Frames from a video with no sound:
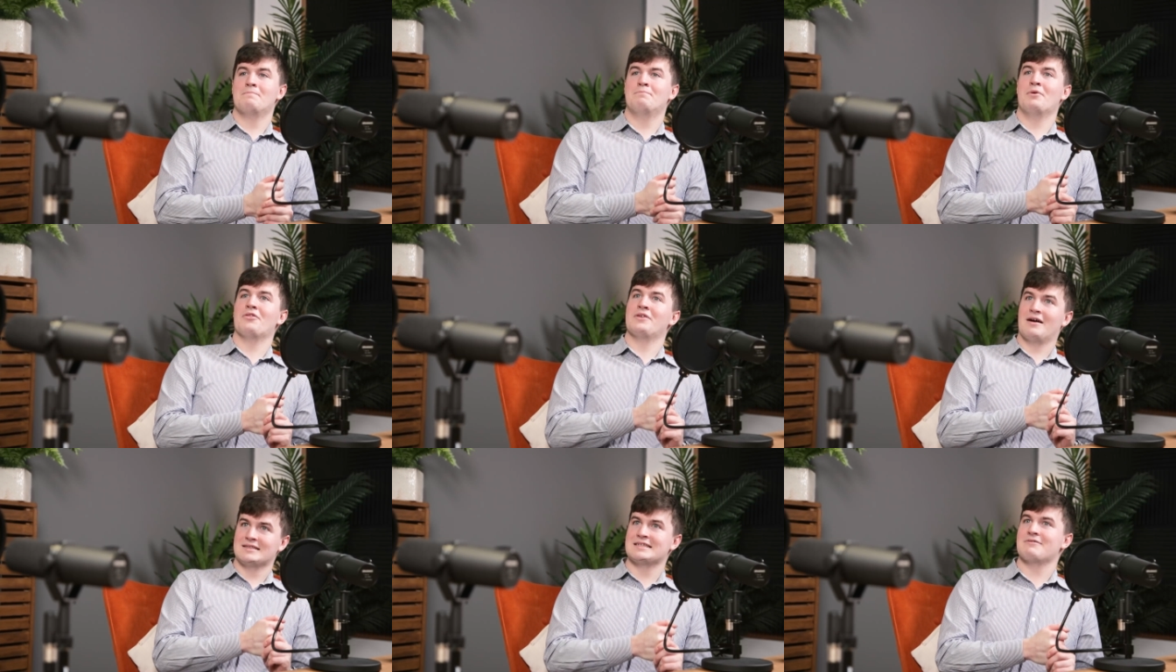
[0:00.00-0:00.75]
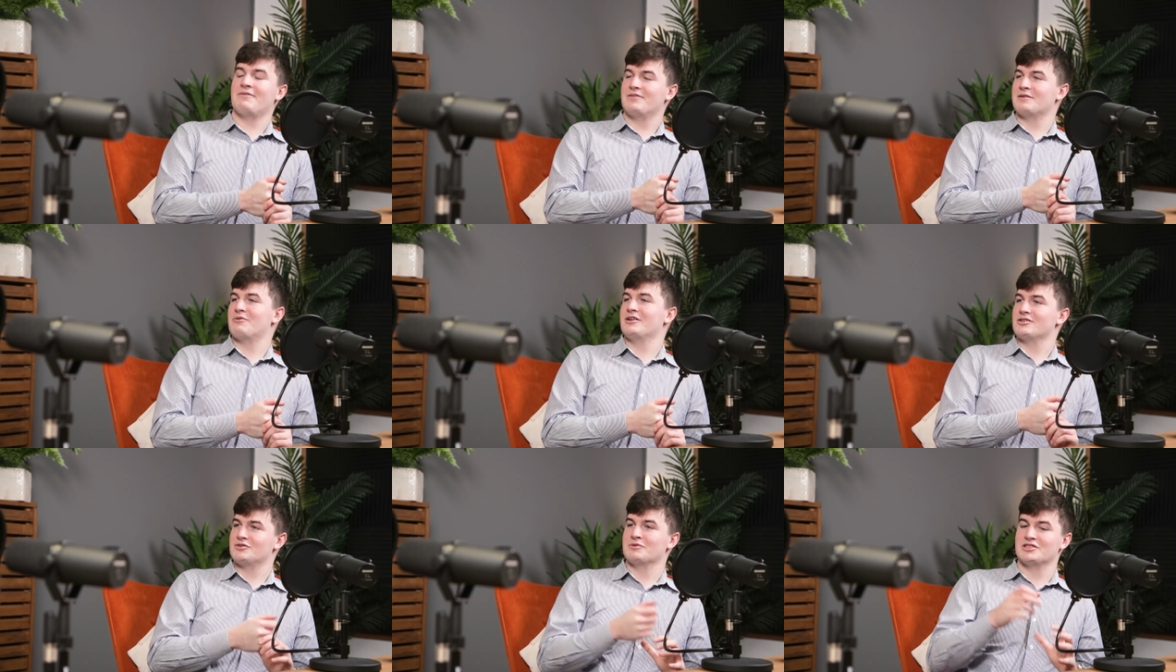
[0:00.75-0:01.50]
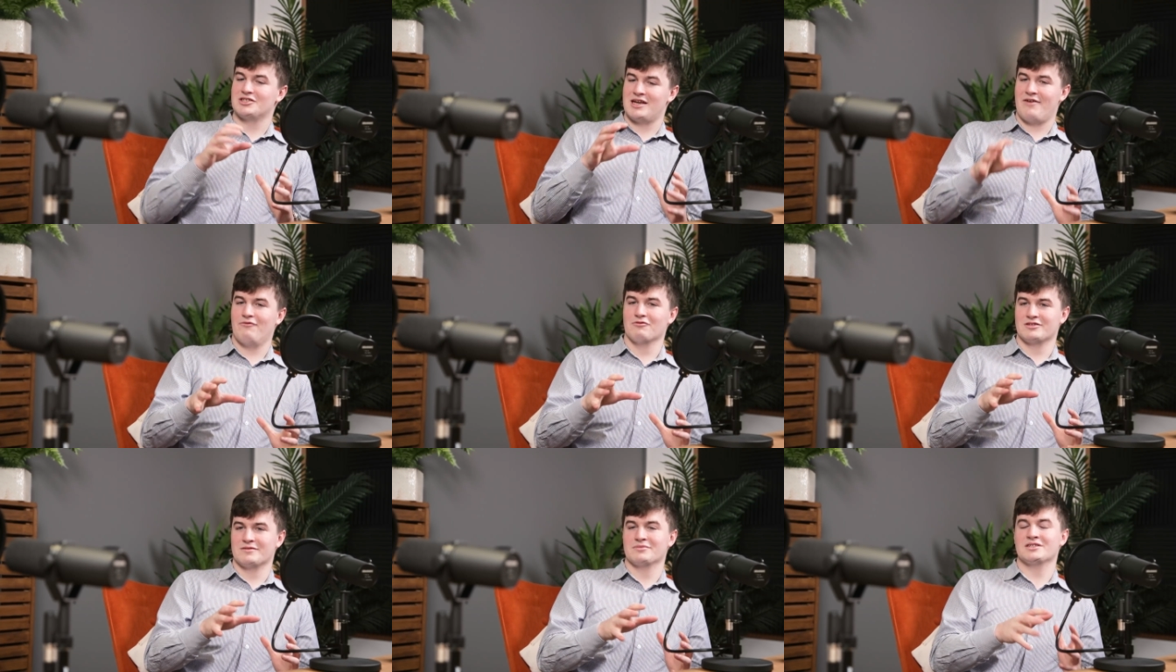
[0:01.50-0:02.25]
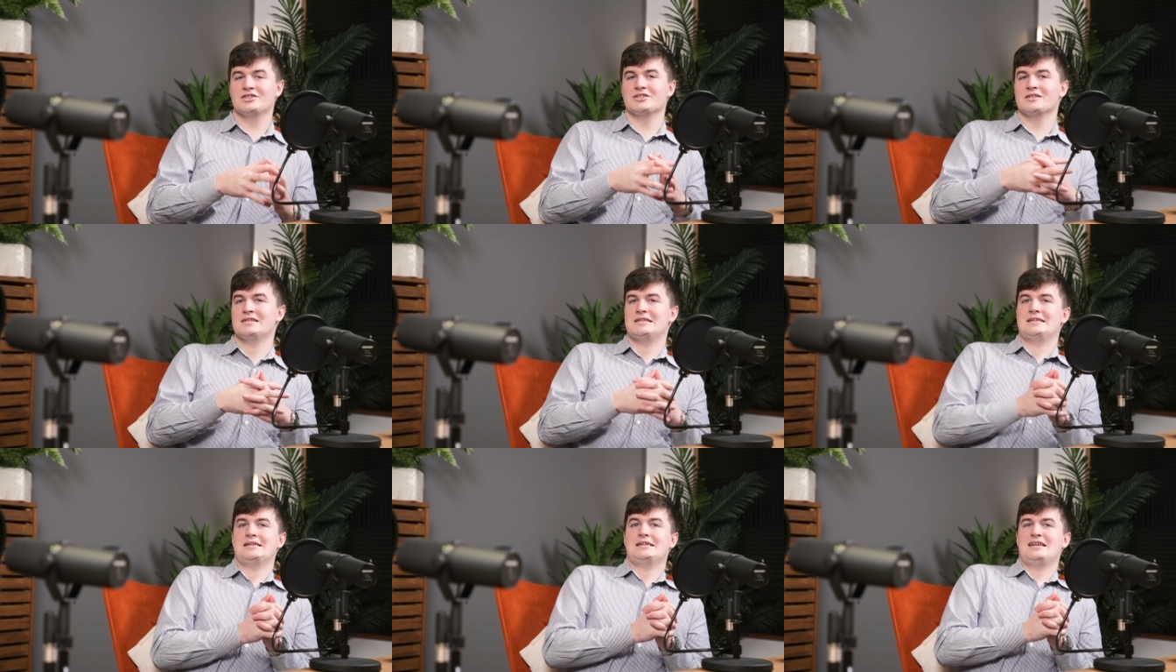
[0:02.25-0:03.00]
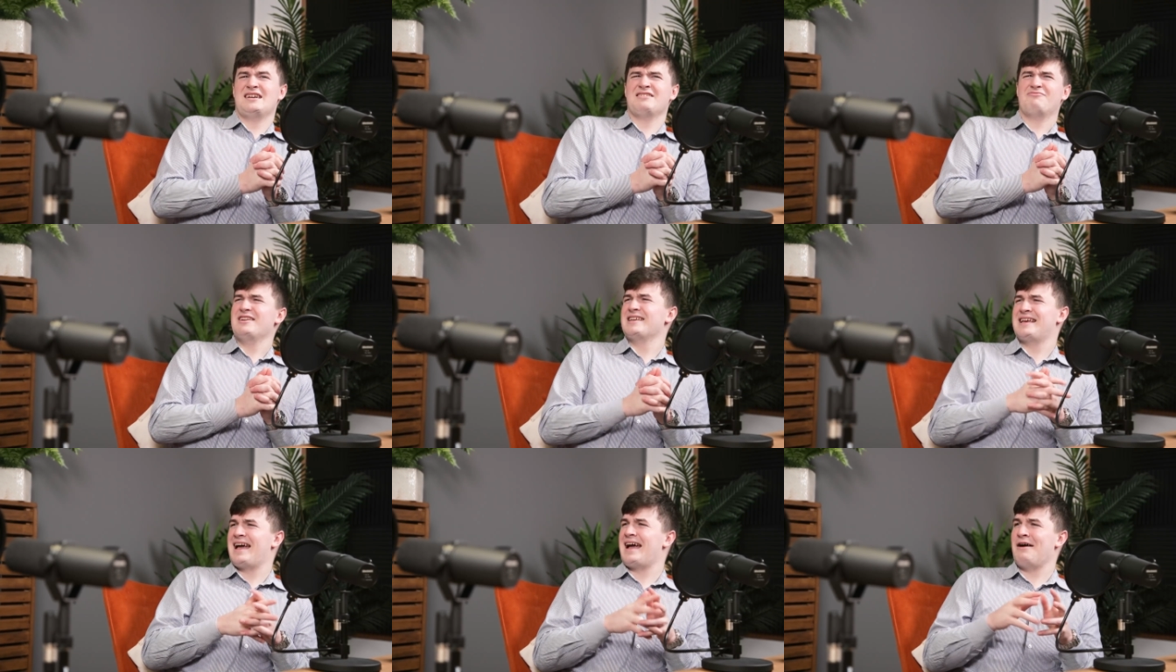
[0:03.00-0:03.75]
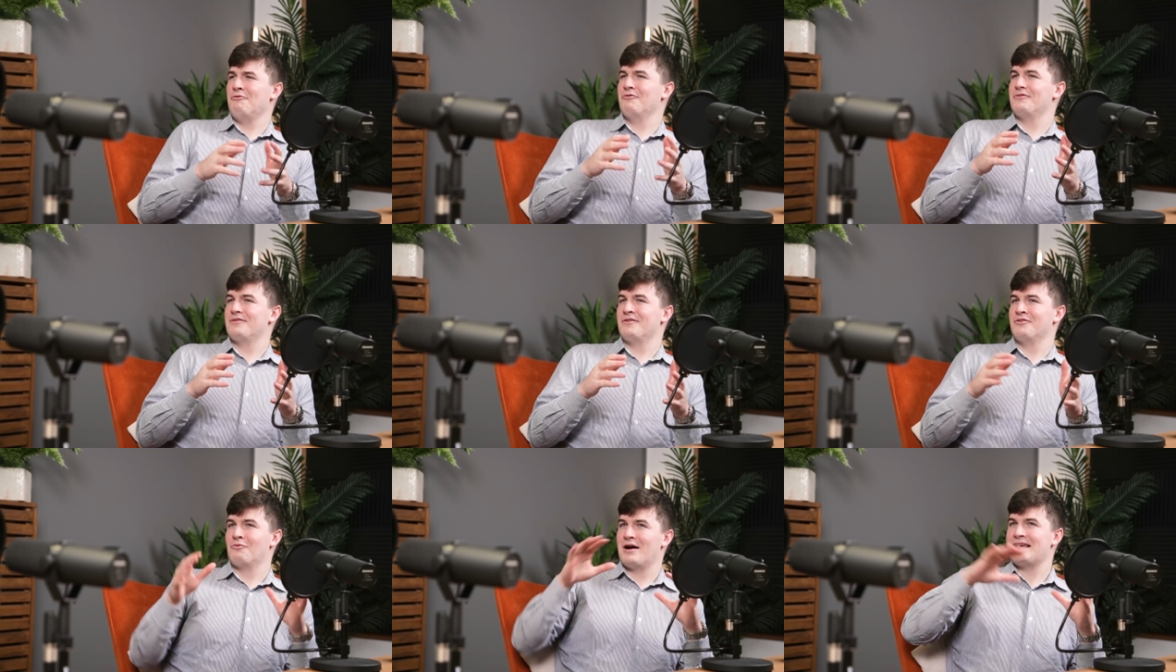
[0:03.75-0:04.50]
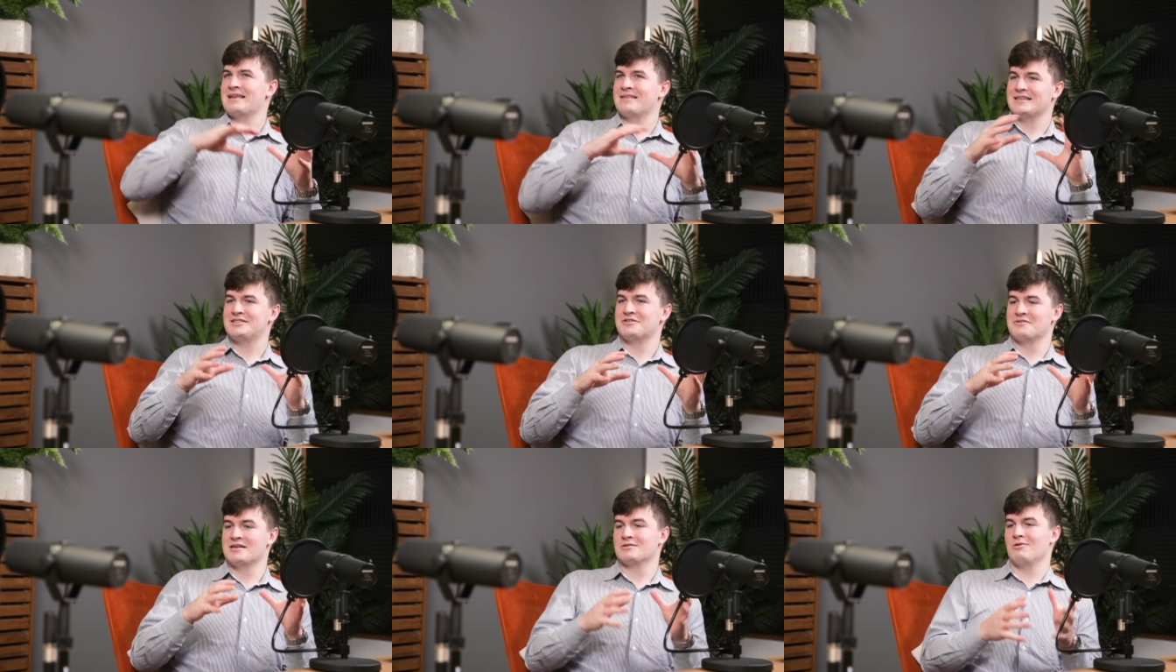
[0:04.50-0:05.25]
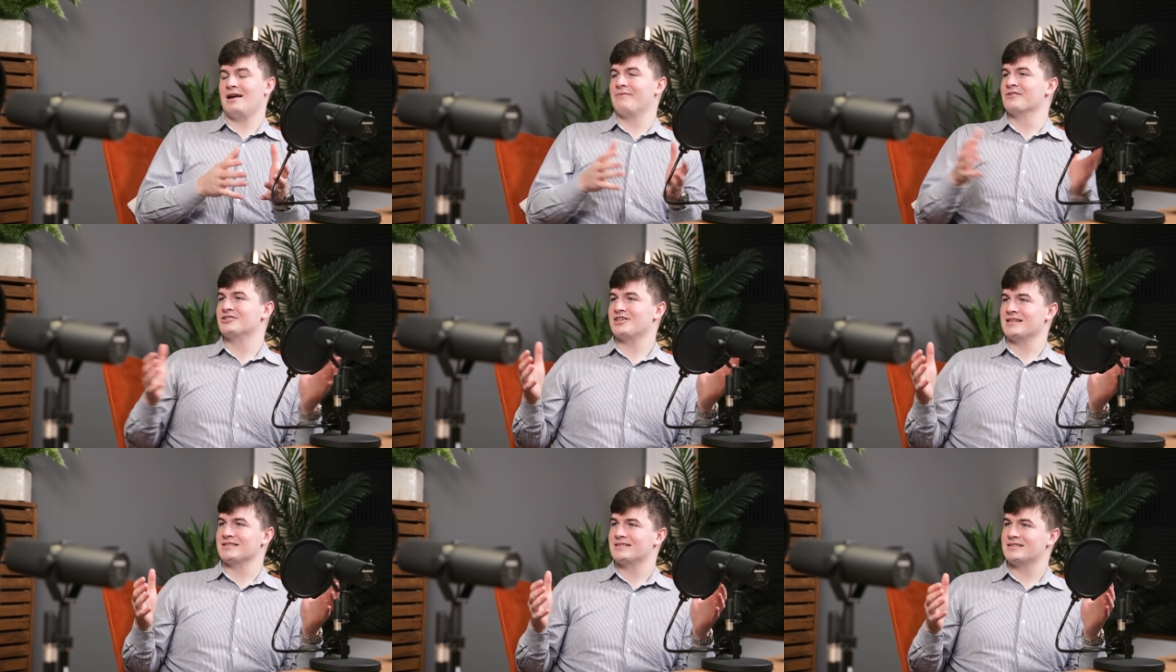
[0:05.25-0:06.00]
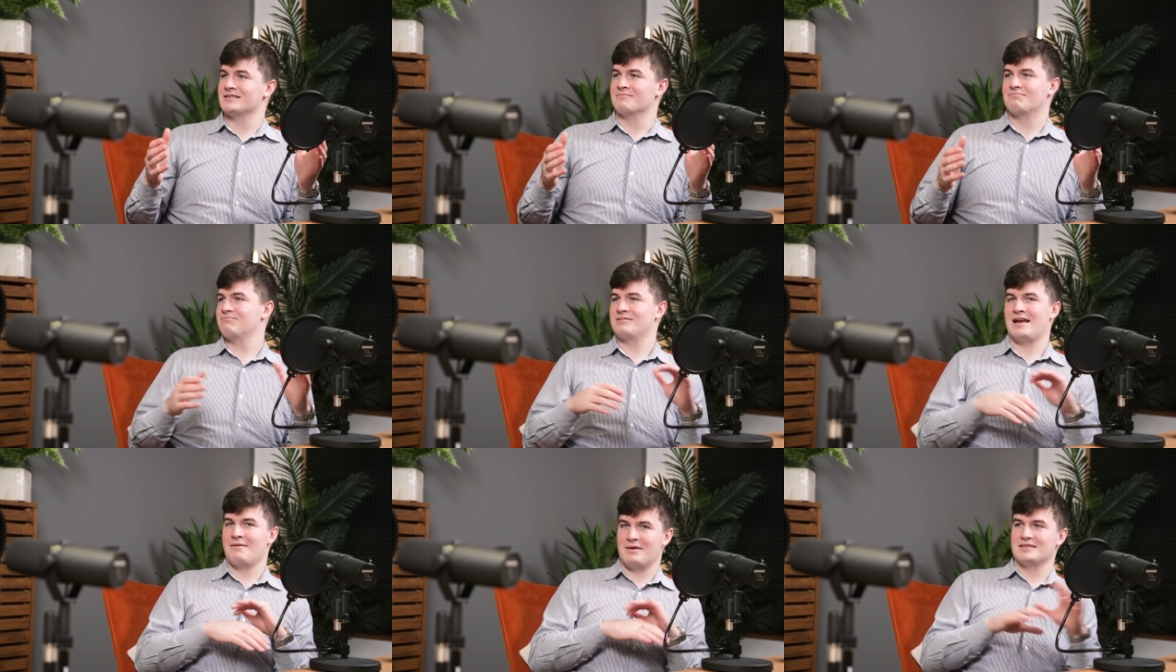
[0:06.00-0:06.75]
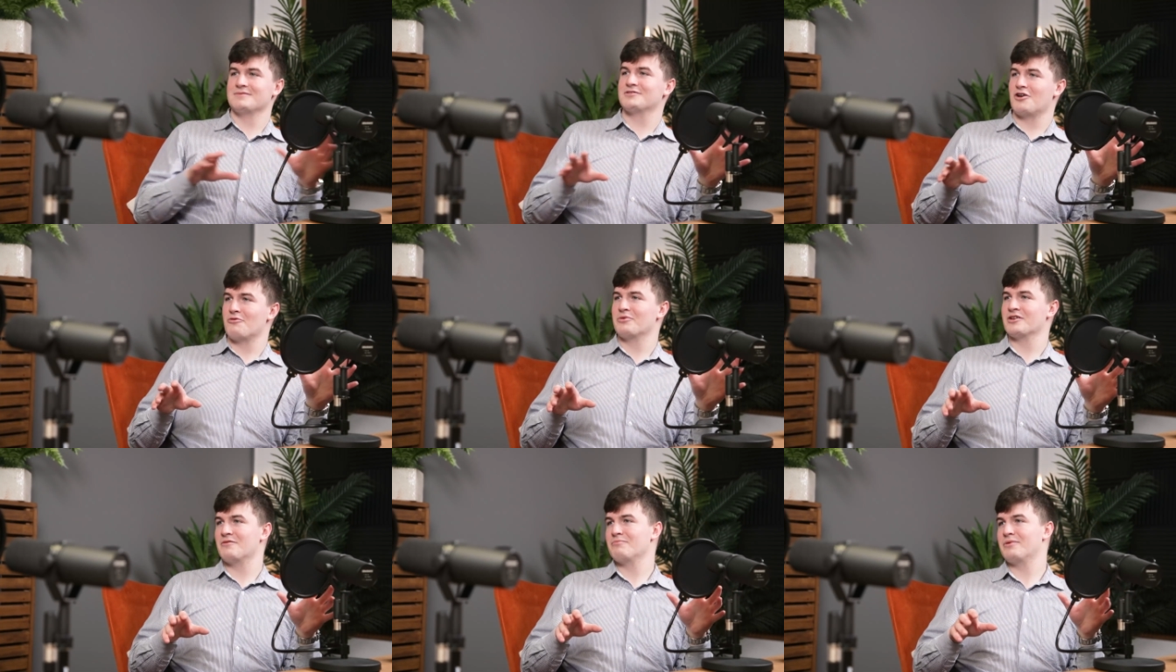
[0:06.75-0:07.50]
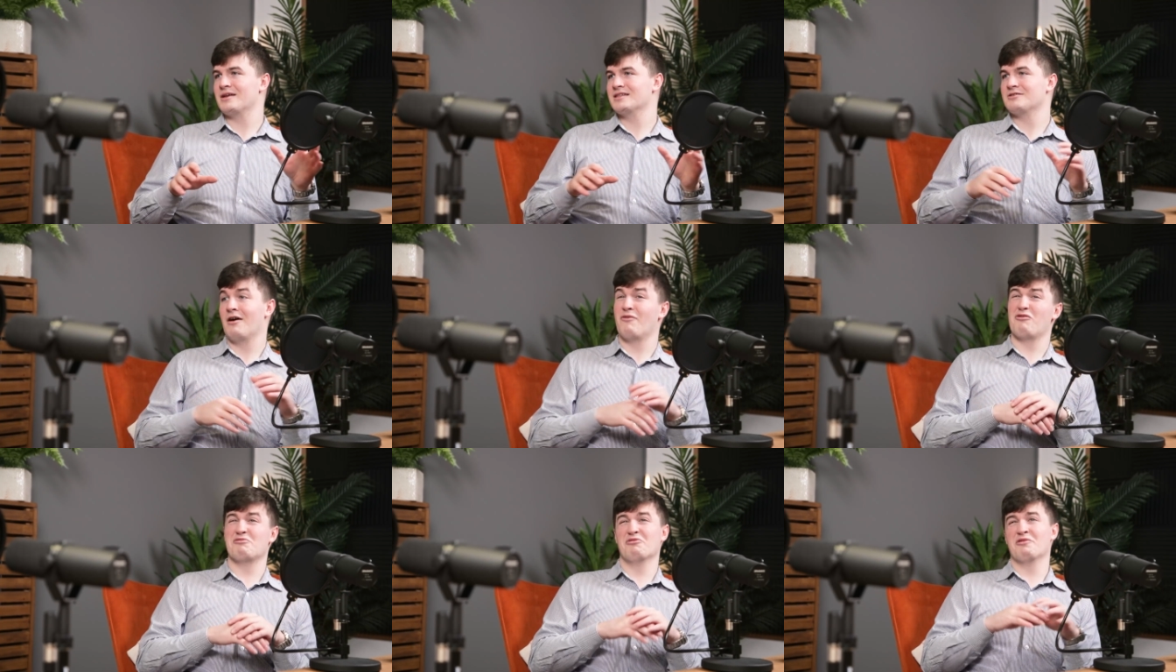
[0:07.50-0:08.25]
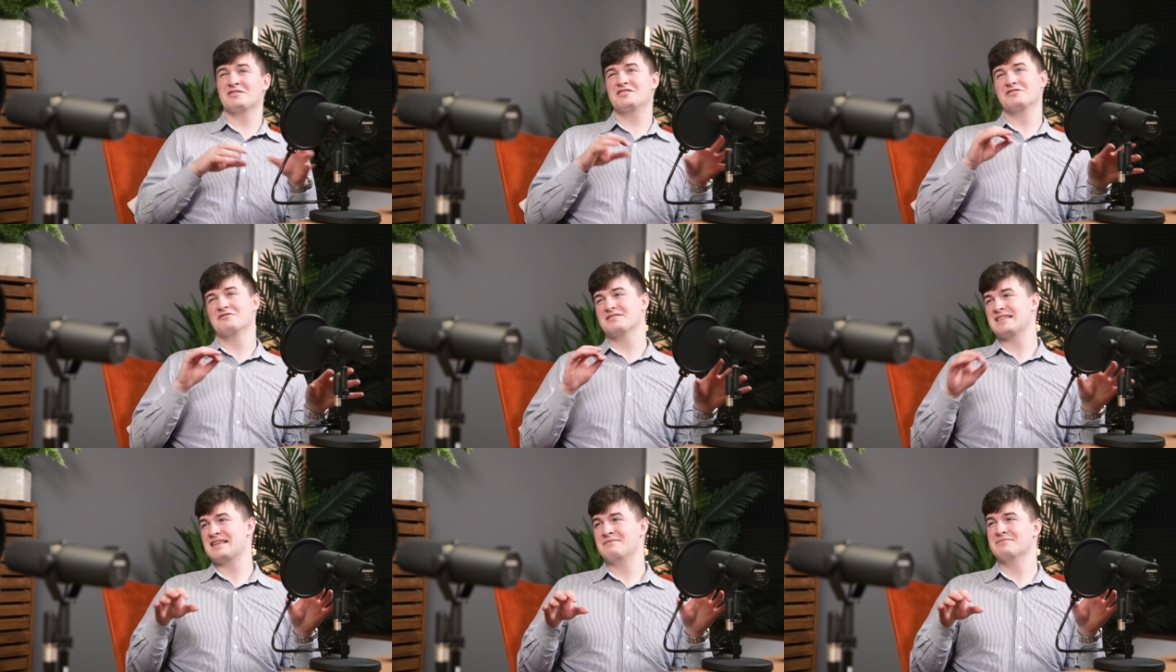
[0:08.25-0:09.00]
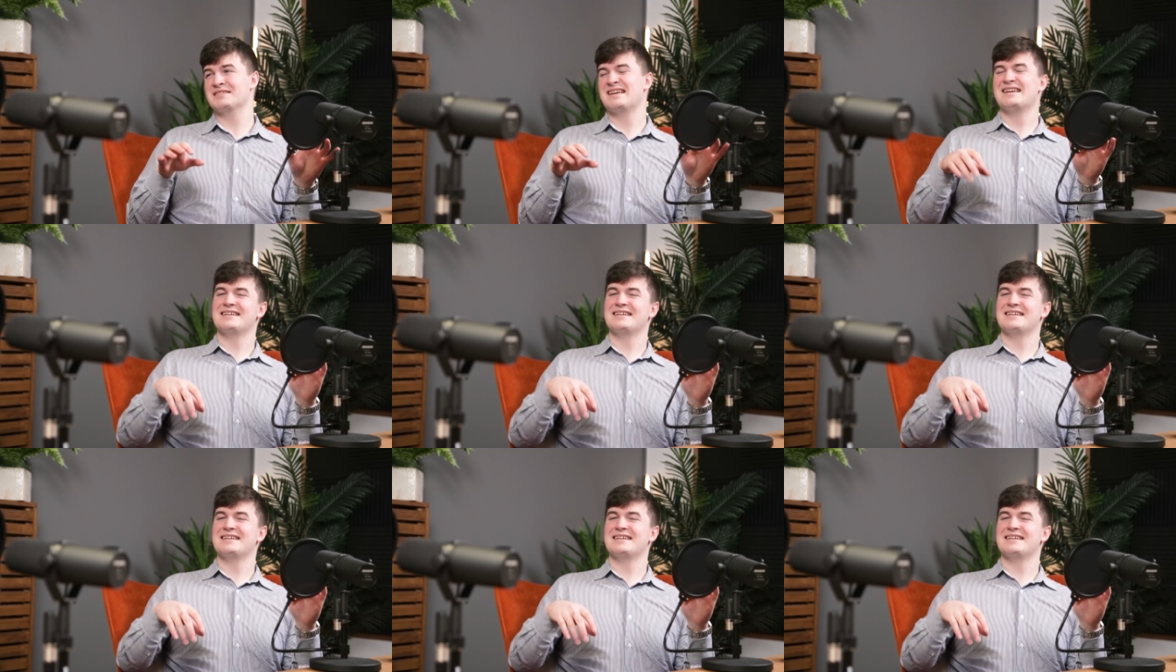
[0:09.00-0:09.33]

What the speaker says: But the idea after the apprenticeship is to get a full-time position and really get out of the way in these 2 years while I have the chance to get a massive scope of the company. So I've already worked with 2 teams,